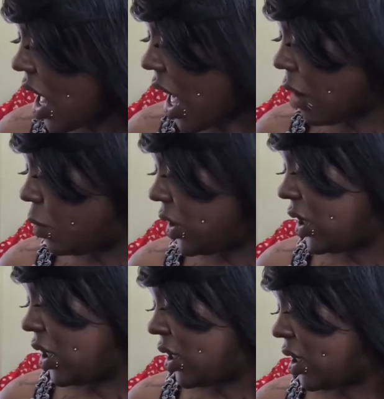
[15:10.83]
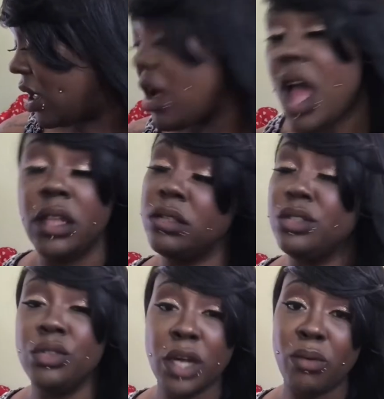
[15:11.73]
I would get
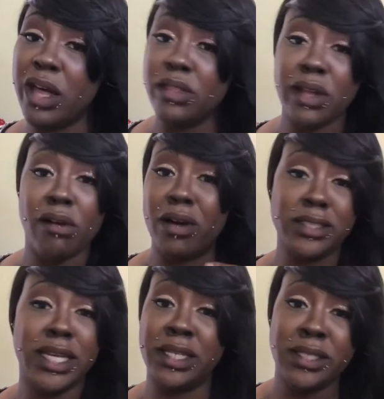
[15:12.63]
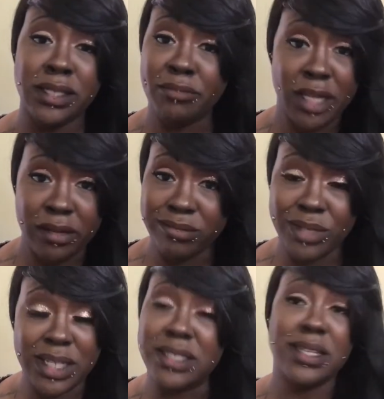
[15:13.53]
you know what? They're all 10s to me
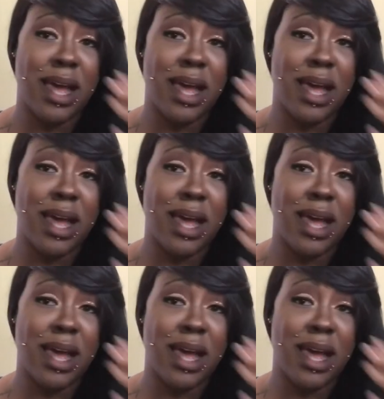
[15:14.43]
because